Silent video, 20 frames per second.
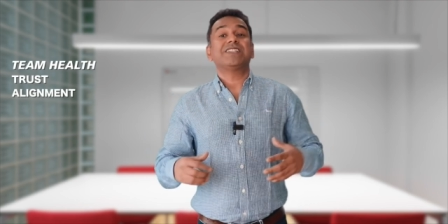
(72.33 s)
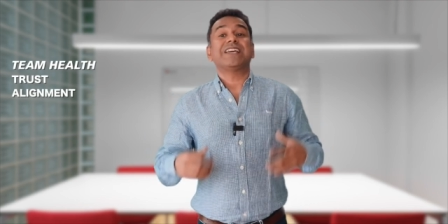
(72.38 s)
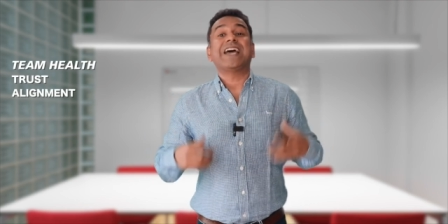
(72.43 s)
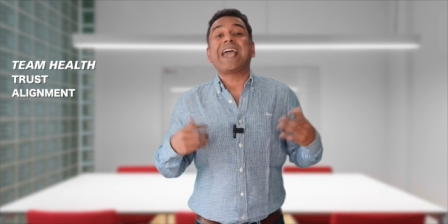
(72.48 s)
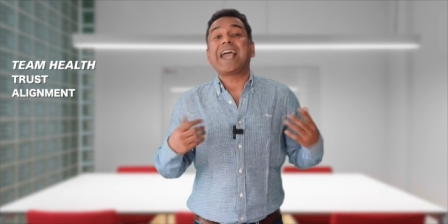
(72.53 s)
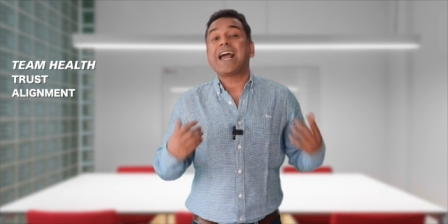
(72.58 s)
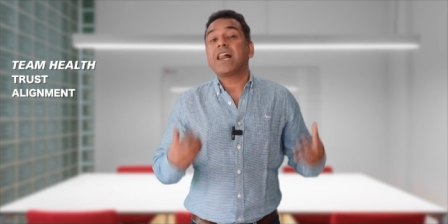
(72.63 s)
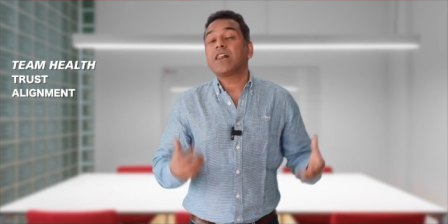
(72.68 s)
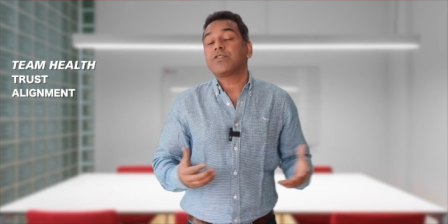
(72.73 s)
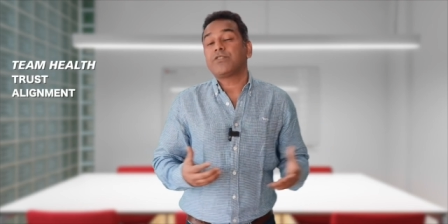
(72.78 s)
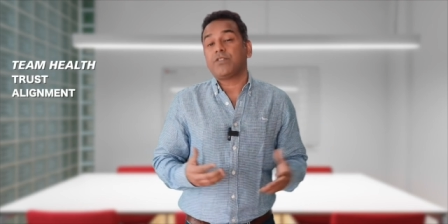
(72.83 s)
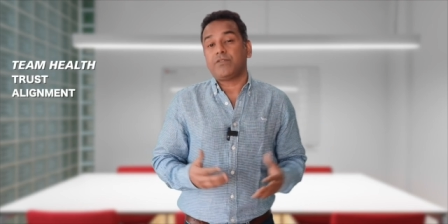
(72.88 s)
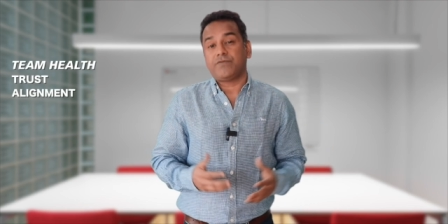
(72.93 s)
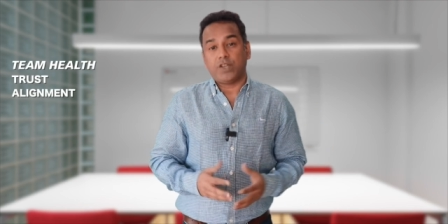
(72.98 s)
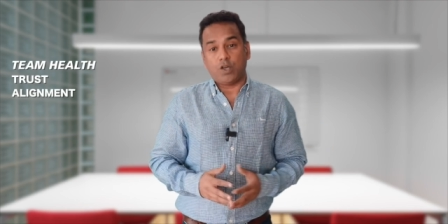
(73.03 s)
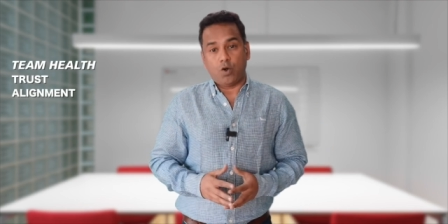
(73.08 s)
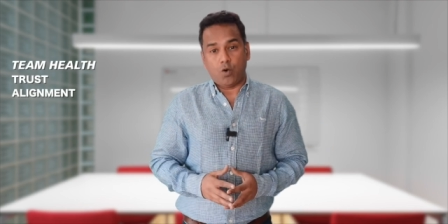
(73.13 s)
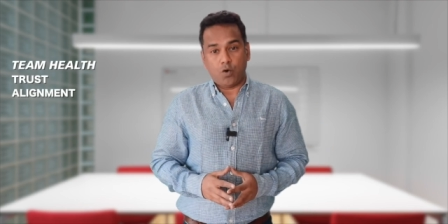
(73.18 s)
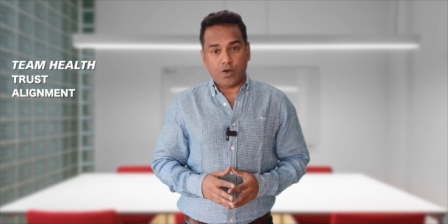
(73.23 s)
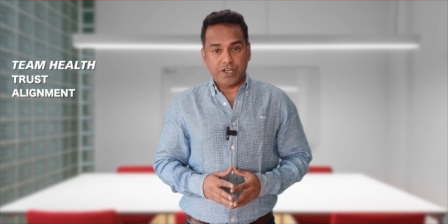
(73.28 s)
the health of
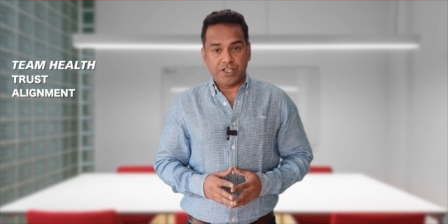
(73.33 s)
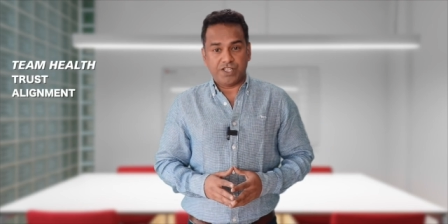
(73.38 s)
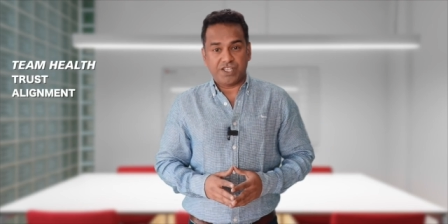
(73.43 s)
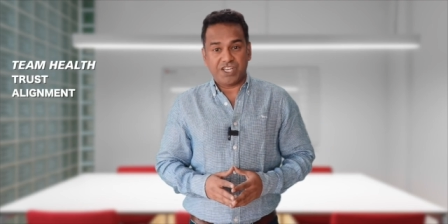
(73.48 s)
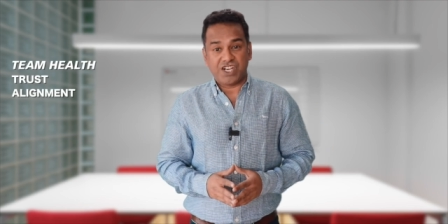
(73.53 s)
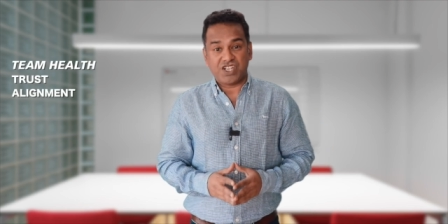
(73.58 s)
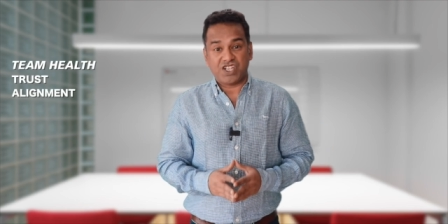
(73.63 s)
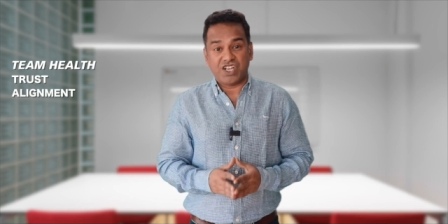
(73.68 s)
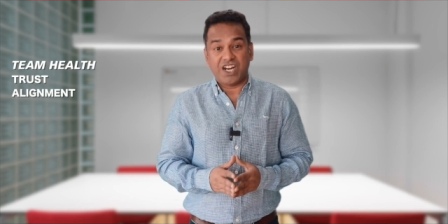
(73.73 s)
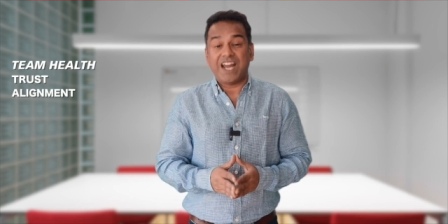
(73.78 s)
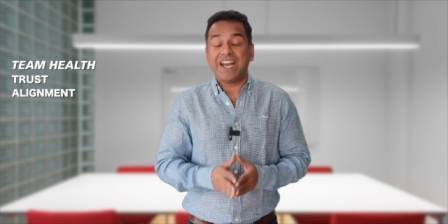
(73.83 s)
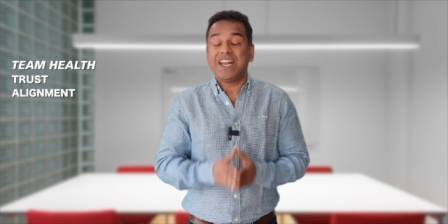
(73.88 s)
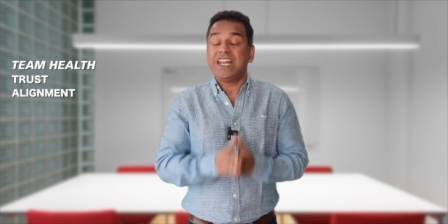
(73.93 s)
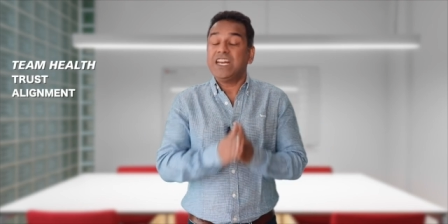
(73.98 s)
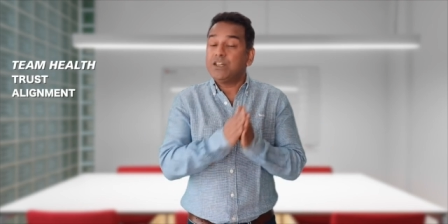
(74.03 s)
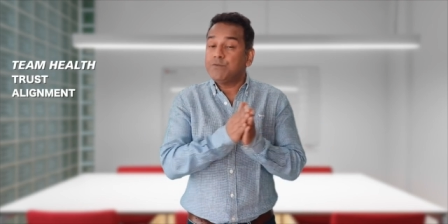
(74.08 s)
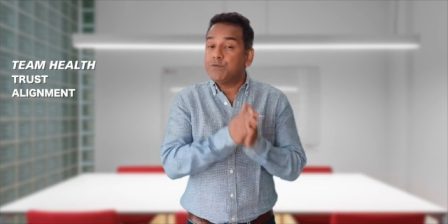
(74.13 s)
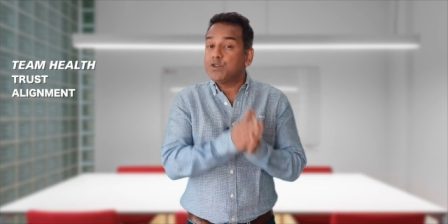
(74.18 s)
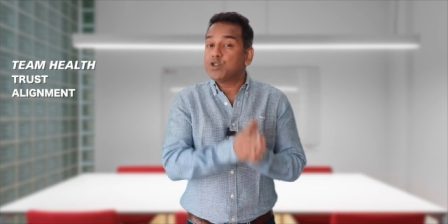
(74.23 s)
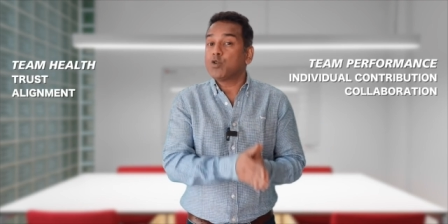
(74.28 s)
the organization and
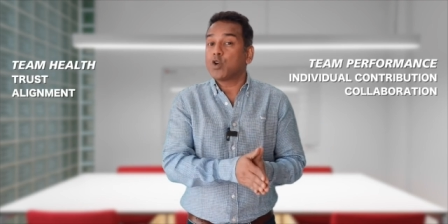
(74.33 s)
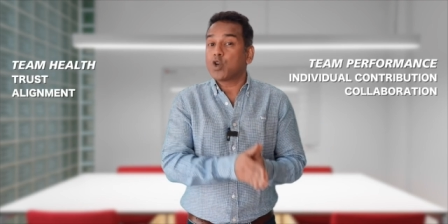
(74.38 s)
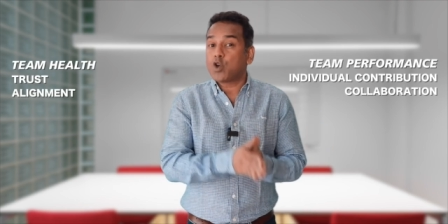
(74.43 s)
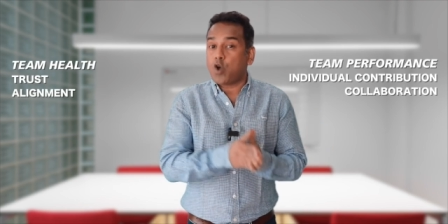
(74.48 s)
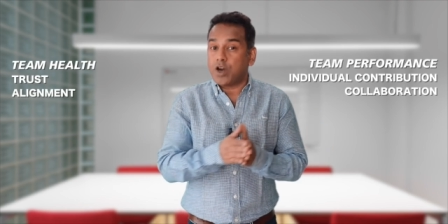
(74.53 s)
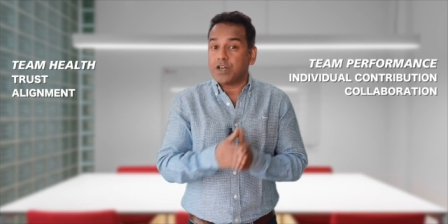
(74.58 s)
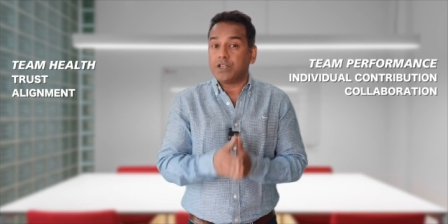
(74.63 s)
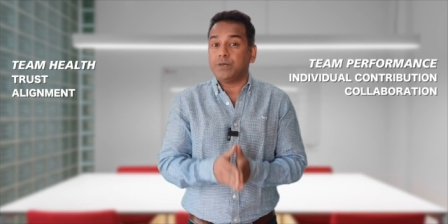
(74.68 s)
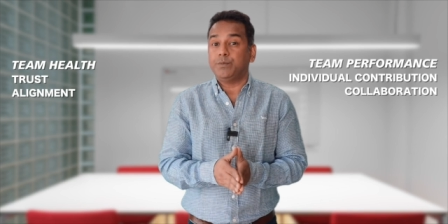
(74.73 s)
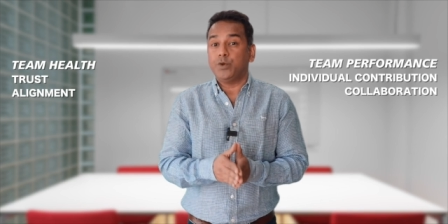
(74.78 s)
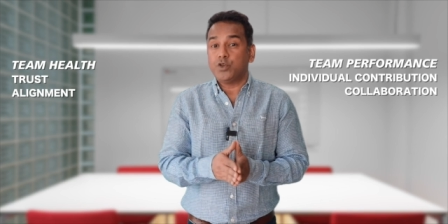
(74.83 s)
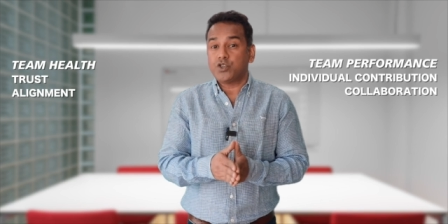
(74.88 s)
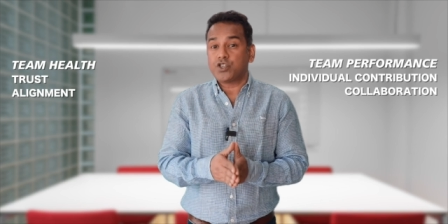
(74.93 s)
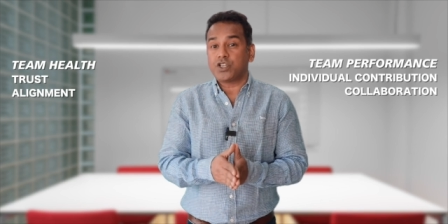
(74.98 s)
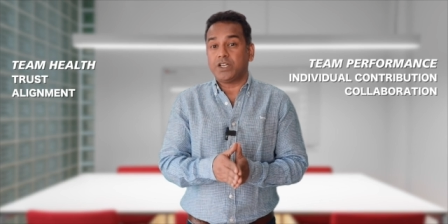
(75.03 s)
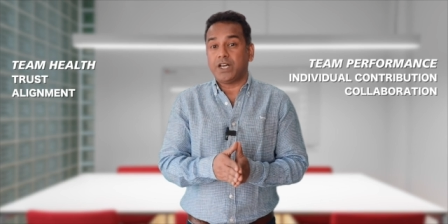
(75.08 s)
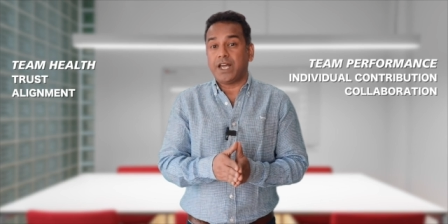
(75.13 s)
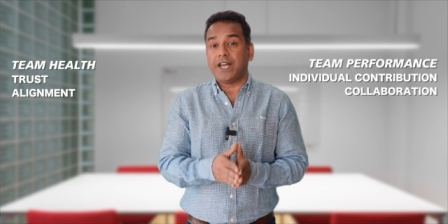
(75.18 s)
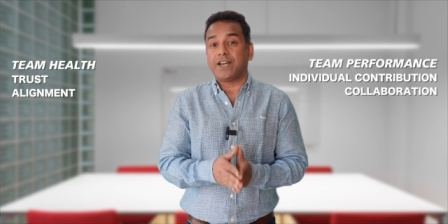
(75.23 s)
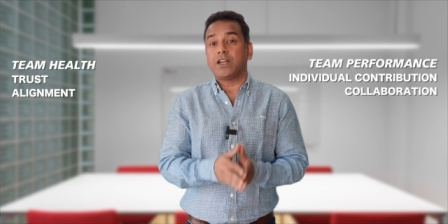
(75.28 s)
individual
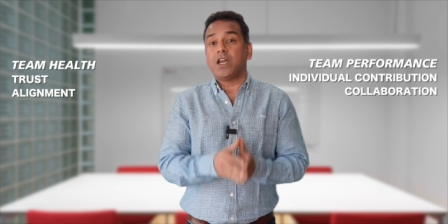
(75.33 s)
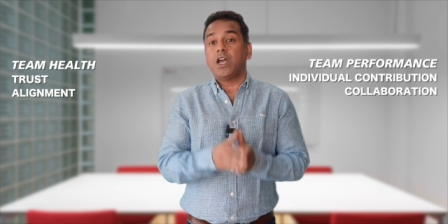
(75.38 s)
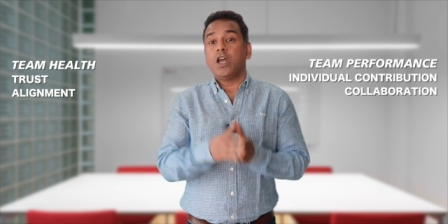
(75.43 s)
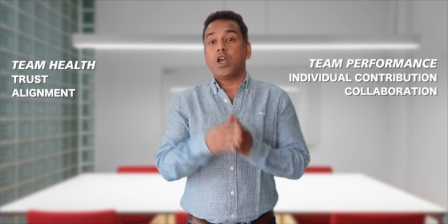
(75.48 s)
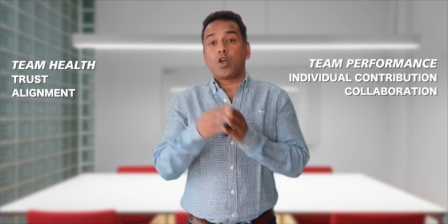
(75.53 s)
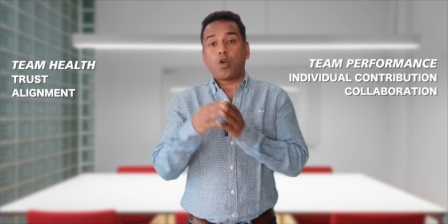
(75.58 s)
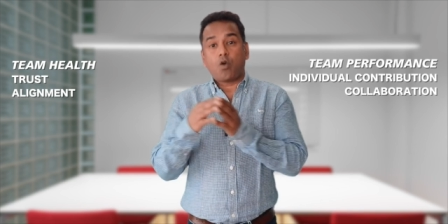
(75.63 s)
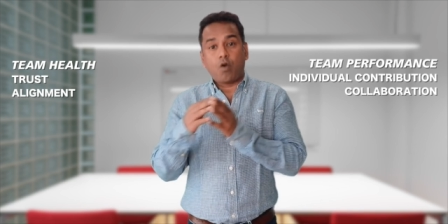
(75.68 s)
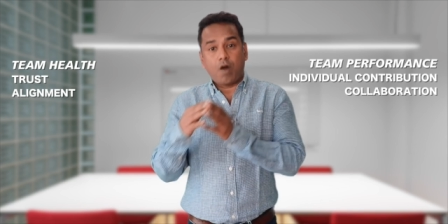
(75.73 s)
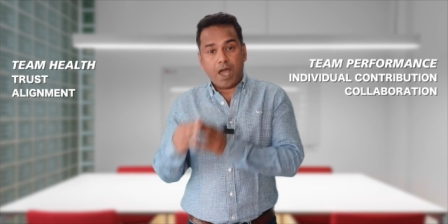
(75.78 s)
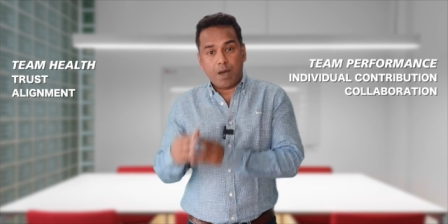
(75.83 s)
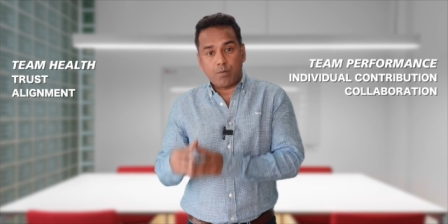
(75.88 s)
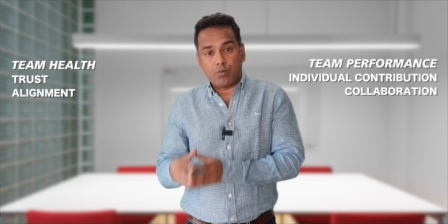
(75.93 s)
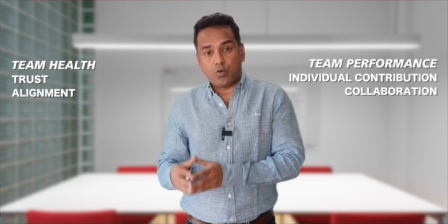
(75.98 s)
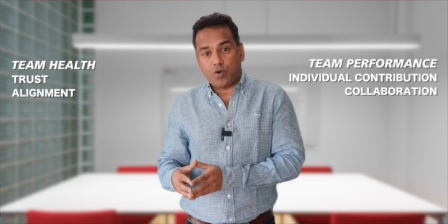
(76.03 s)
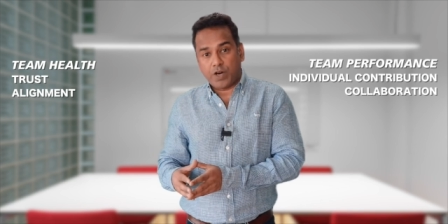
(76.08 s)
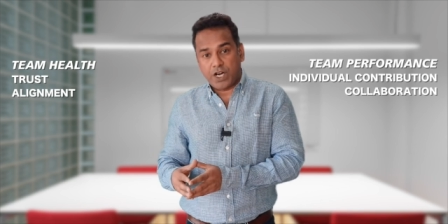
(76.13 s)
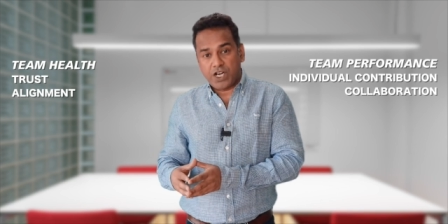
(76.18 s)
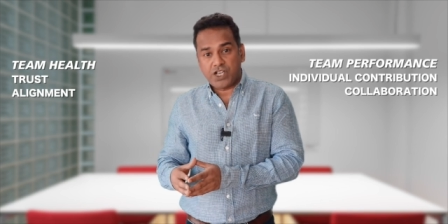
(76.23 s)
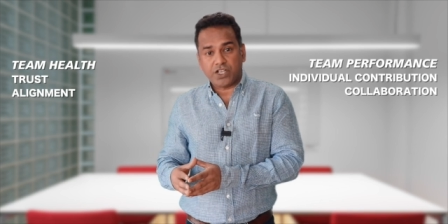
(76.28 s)
contribution and
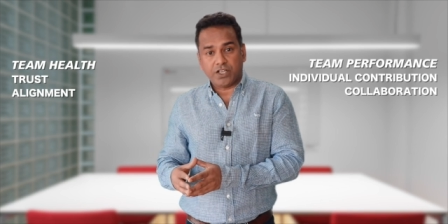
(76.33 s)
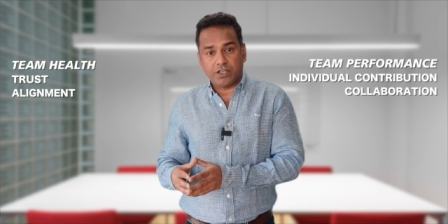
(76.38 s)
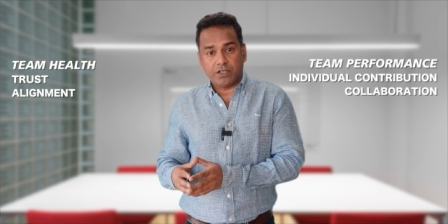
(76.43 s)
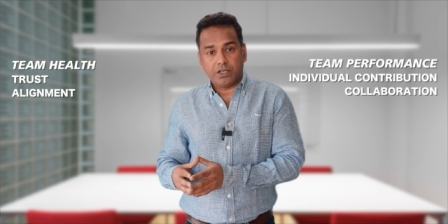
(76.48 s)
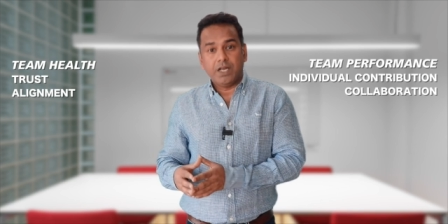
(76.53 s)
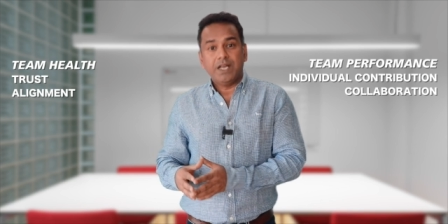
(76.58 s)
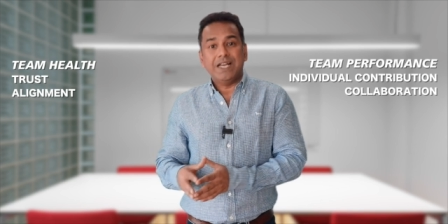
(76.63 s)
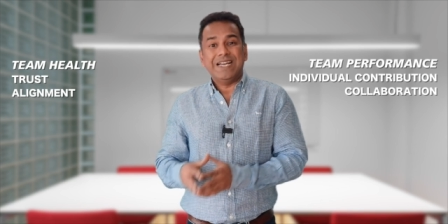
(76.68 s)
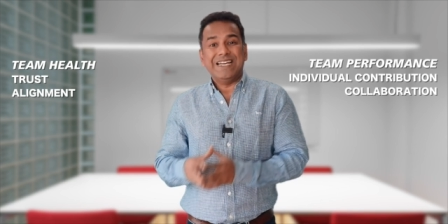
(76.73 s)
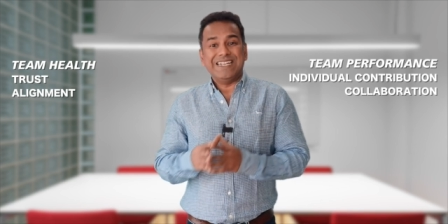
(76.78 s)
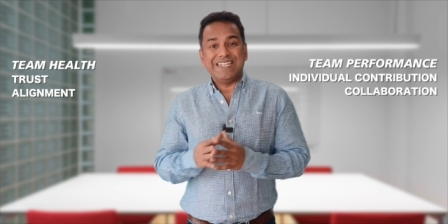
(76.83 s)
collaboration